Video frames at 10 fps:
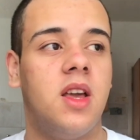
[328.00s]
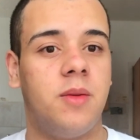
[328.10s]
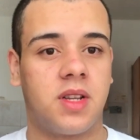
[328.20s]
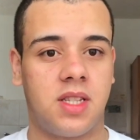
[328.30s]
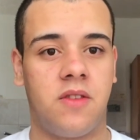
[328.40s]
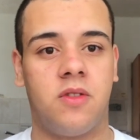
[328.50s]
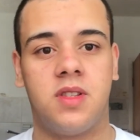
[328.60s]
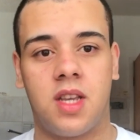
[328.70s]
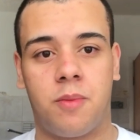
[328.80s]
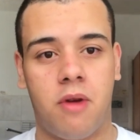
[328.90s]
because
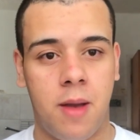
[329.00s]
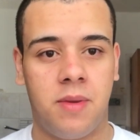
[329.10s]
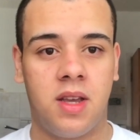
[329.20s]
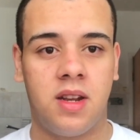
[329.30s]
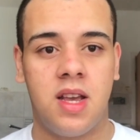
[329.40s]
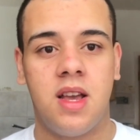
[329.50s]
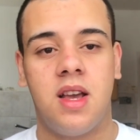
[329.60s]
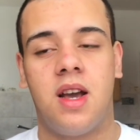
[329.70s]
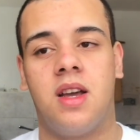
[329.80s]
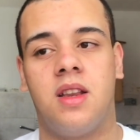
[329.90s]
everyone's like prepping,
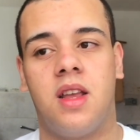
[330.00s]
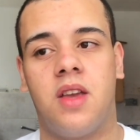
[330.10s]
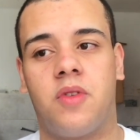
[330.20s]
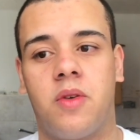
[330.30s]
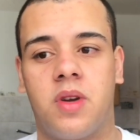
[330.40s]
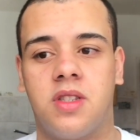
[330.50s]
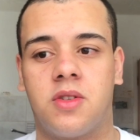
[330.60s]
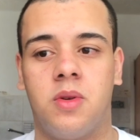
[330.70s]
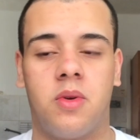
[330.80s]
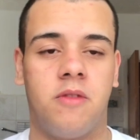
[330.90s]
and if we were in
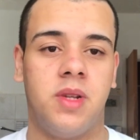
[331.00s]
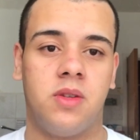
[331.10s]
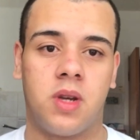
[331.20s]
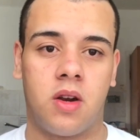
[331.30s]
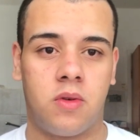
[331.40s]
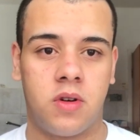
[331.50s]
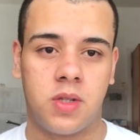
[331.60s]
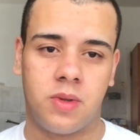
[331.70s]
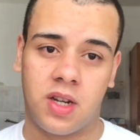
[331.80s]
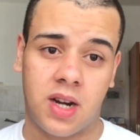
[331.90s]
school we would have been doing our orals,
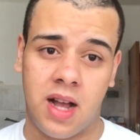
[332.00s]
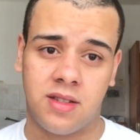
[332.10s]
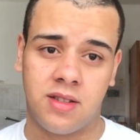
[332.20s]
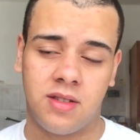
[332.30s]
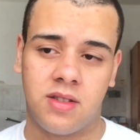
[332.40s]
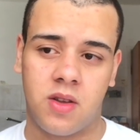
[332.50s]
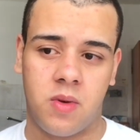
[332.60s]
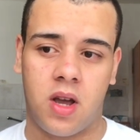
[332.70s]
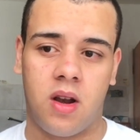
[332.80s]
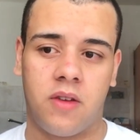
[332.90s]
but they're cancelled, so
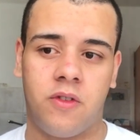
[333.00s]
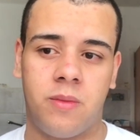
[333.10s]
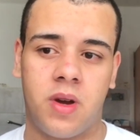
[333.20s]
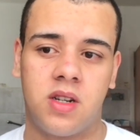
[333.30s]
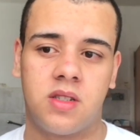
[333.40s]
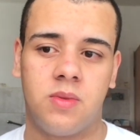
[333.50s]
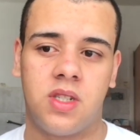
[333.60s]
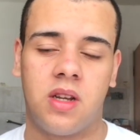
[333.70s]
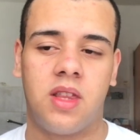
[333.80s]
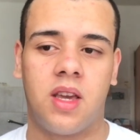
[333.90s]
we got like full marks, which
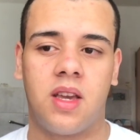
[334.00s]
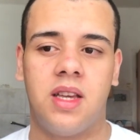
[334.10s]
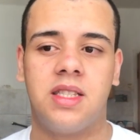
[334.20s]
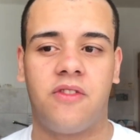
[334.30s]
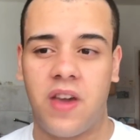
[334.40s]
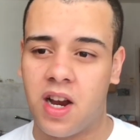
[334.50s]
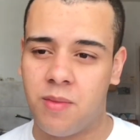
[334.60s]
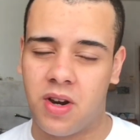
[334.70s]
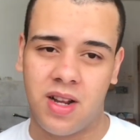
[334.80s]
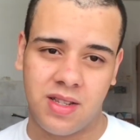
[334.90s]
I think is fair,
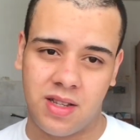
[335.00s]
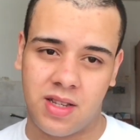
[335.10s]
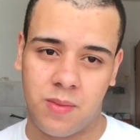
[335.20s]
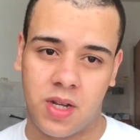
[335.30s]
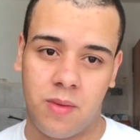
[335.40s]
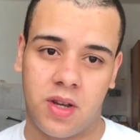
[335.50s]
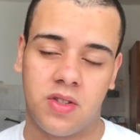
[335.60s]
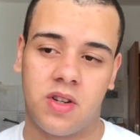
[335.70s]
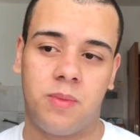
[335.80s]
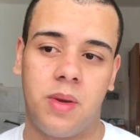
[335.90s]
but it isn't at the same time, because
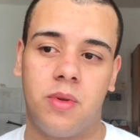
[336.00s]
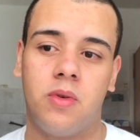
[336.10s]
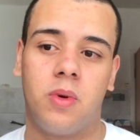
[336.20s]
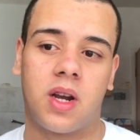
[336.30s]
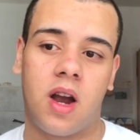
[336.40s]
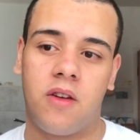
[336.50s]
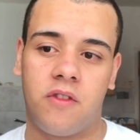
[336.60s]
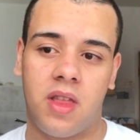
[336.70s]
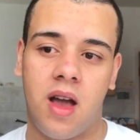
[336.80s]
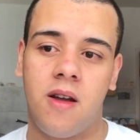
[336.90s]
there are people who work hard for
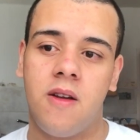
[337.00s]
that,